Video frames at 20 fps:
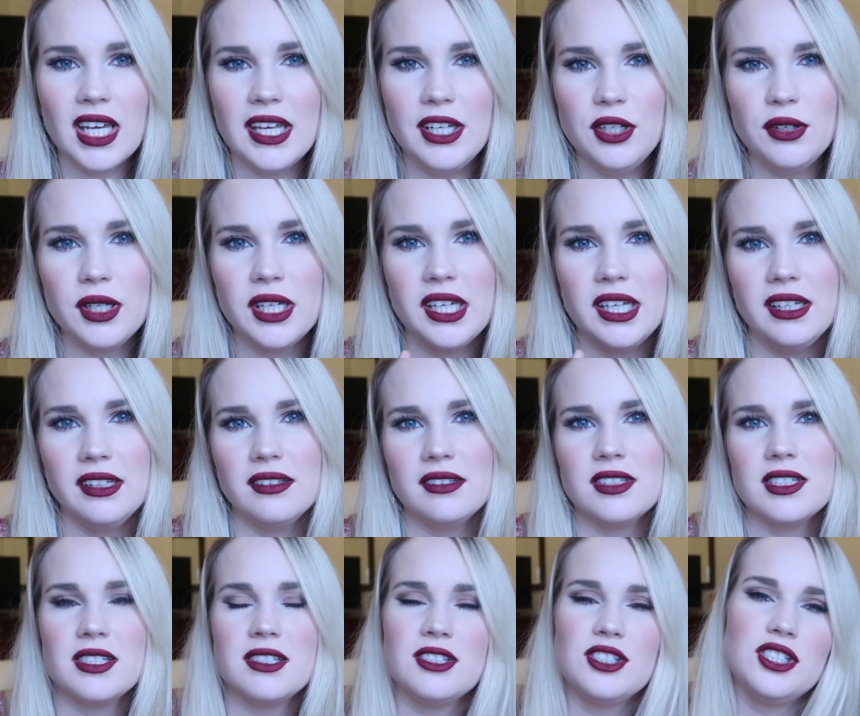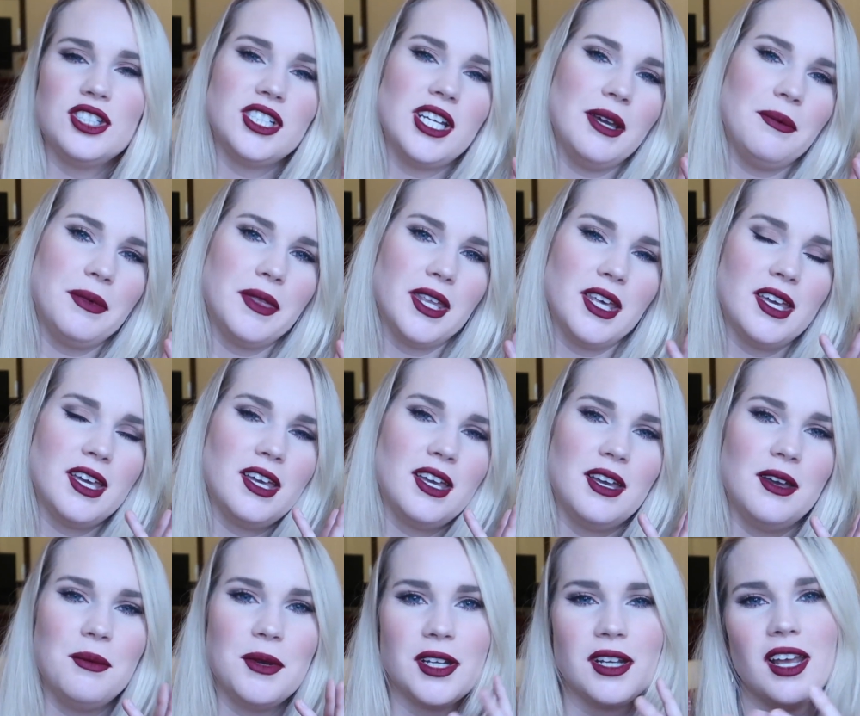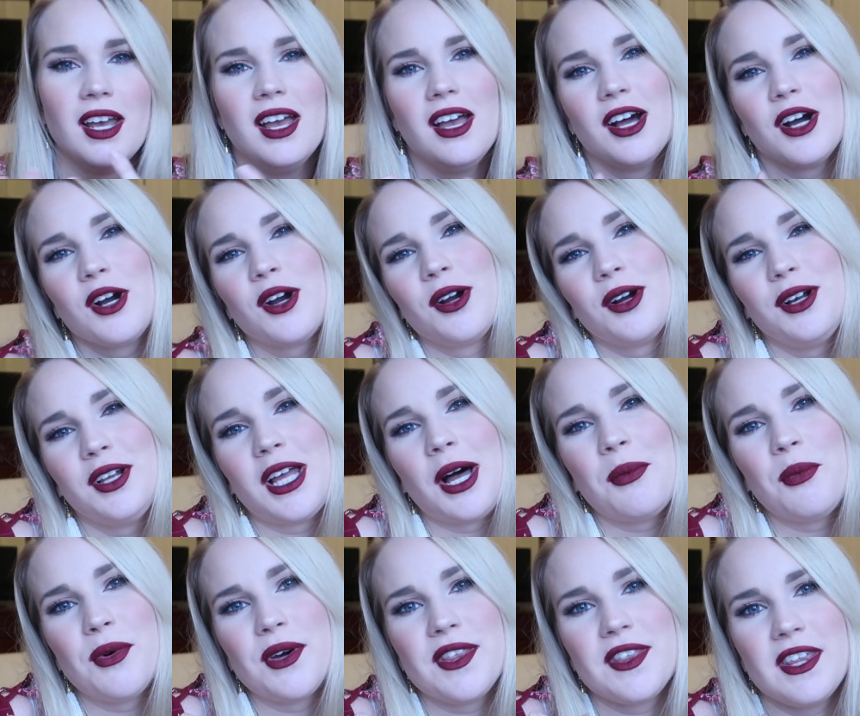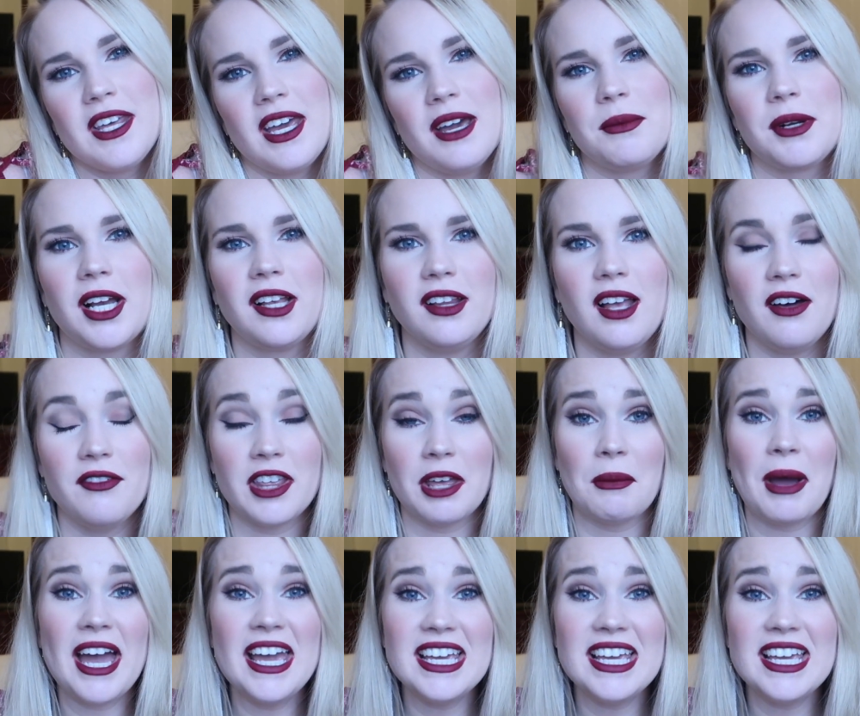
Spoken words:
And you can just shape them and curl up with them, and I love them.